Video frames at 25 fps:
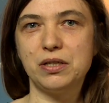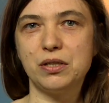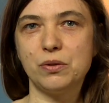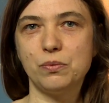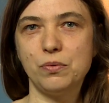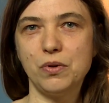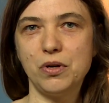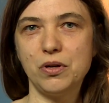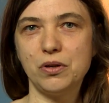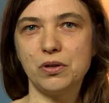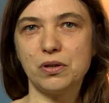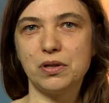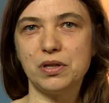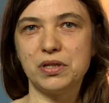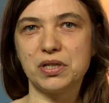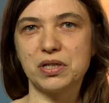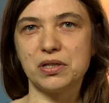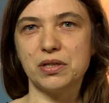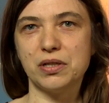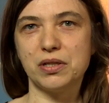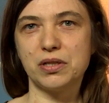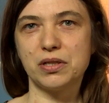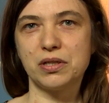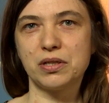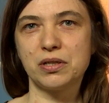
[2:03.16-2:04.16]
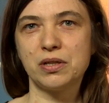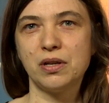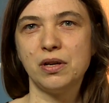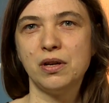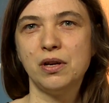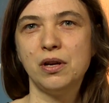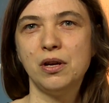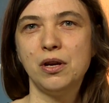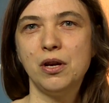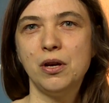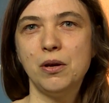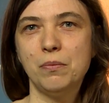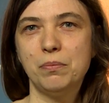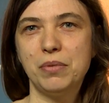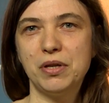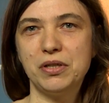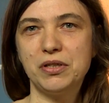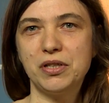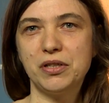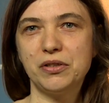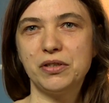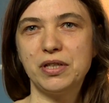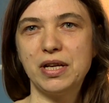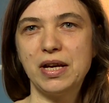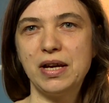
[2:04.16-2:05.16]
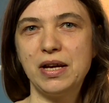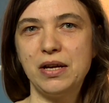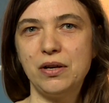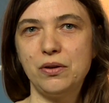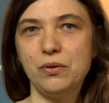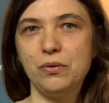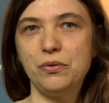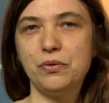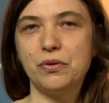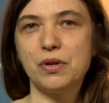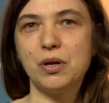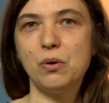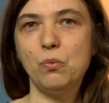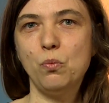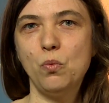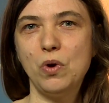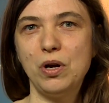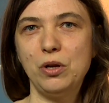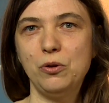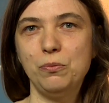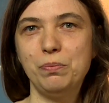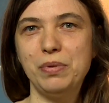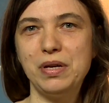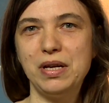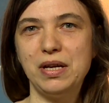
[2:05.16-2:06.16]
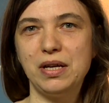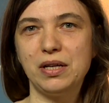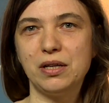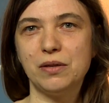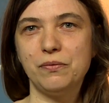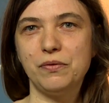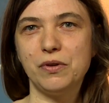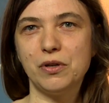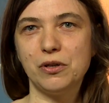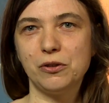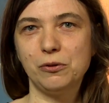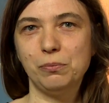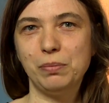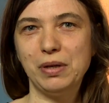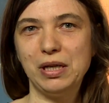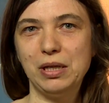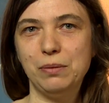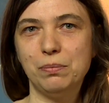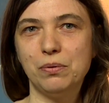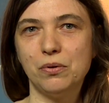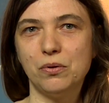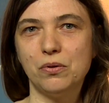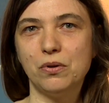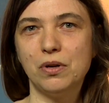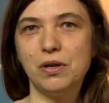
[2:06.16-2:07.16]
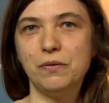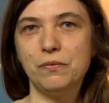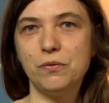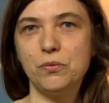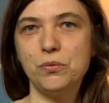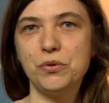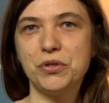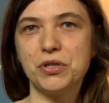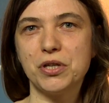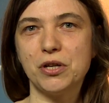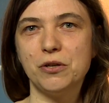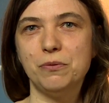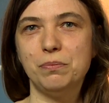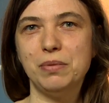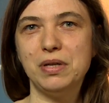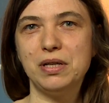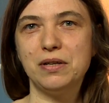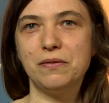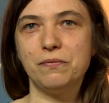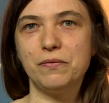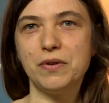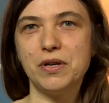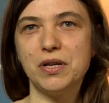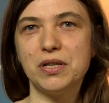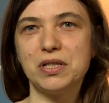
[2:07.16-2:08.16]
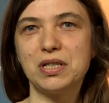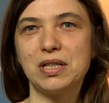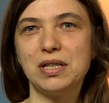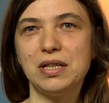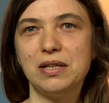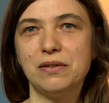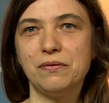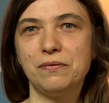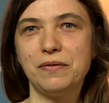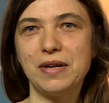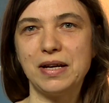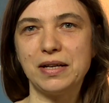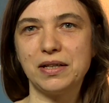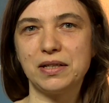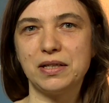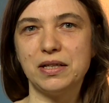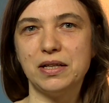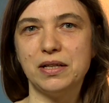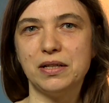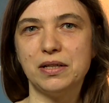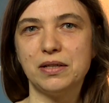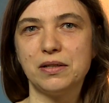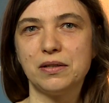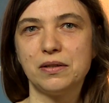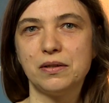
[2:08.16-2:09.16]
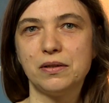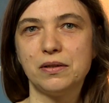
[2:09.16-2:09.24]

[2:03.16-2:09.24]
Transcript: to worklessness, but that the health and well-being of young people have also been adversely affected.